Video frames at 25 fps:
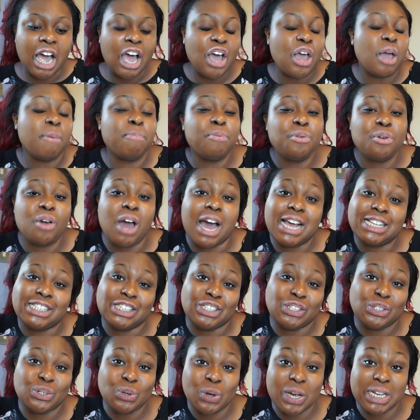I hope you
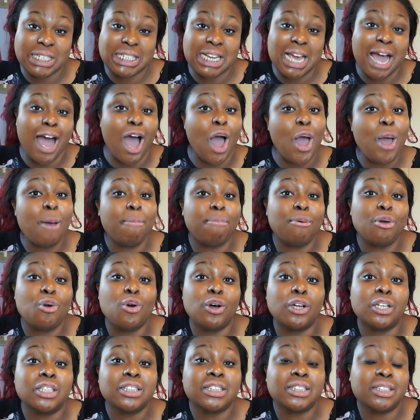guys enjoyed it. I hope you
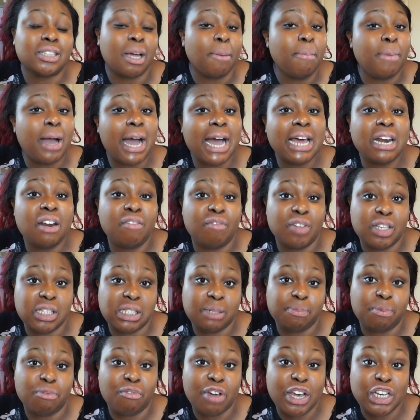got some kind of
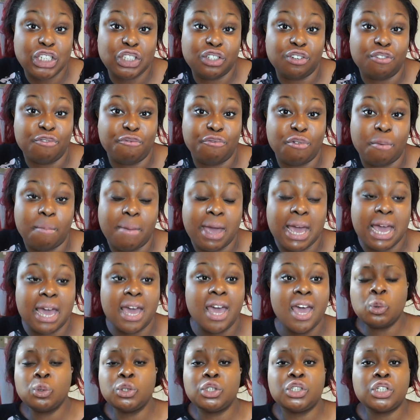inspiration from
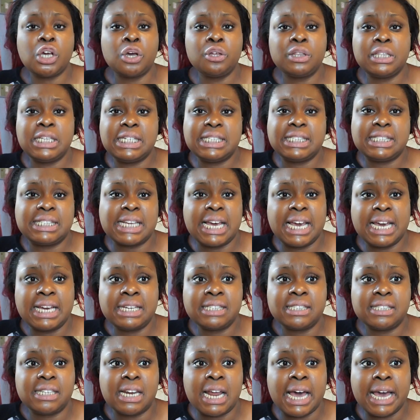it. Also, these
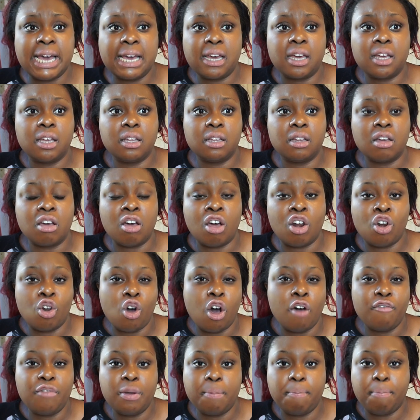days, like, a
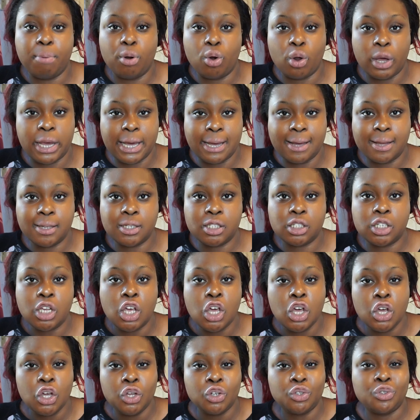lot of employers
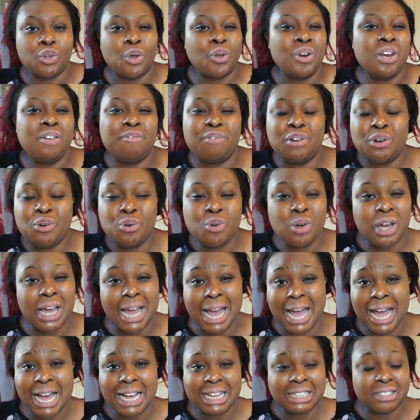don't even
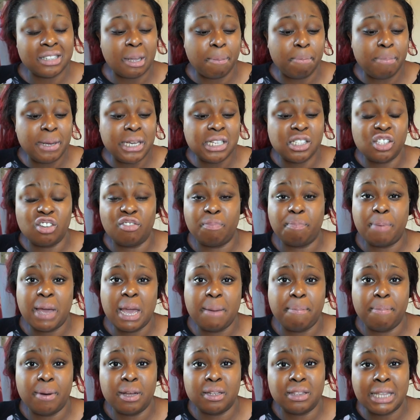look at the piece of
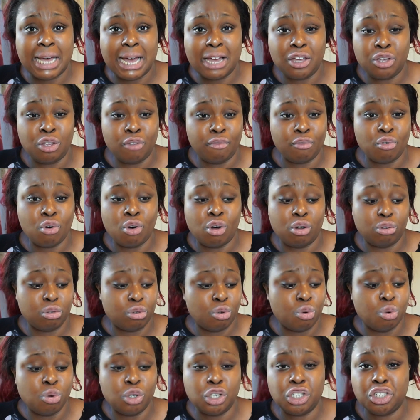paper that you've
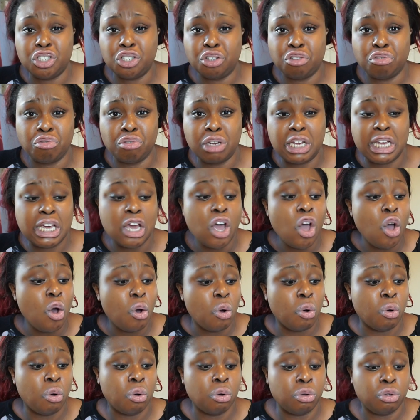got called a degree
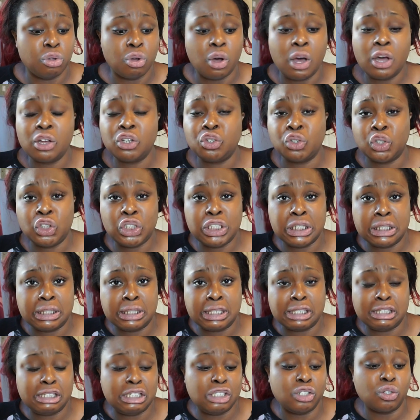or your
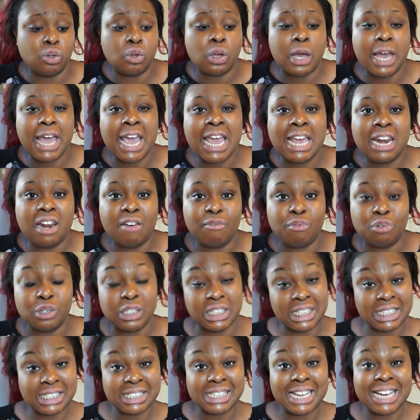GCSEs or your
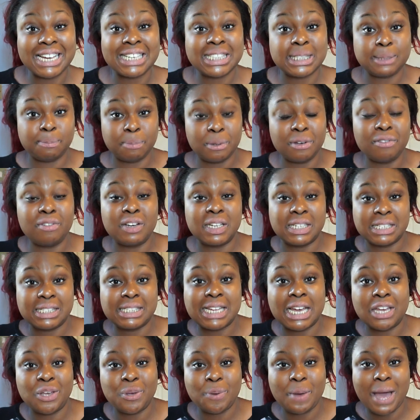A-levels. It's the
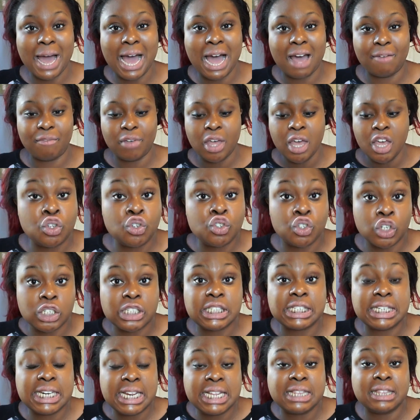experience that you have. You
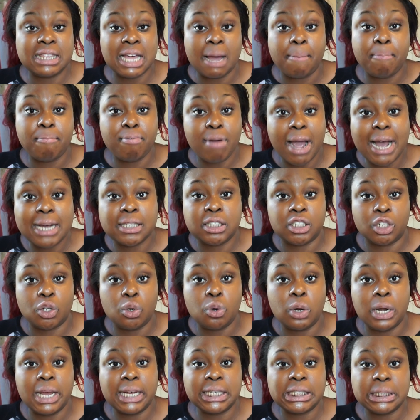just need that
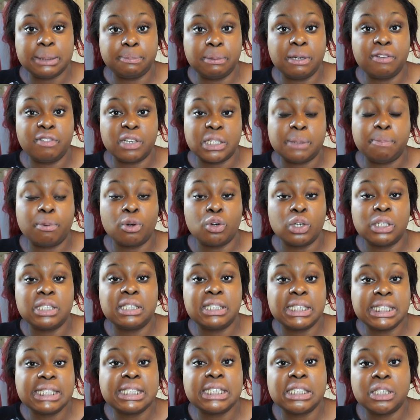practical experience,
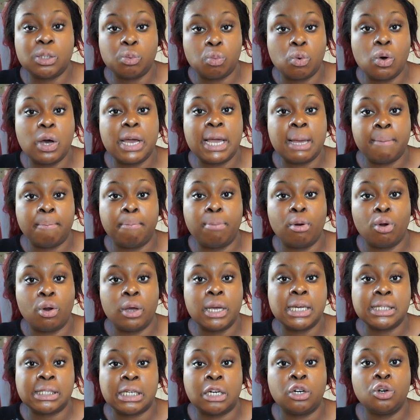because this is what
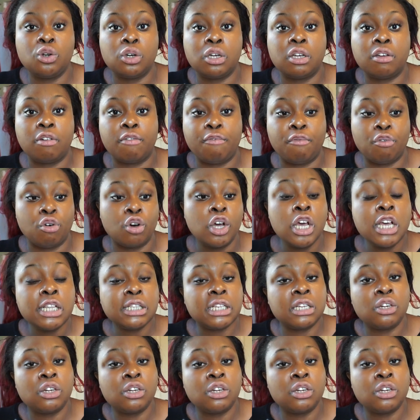employers are looking for.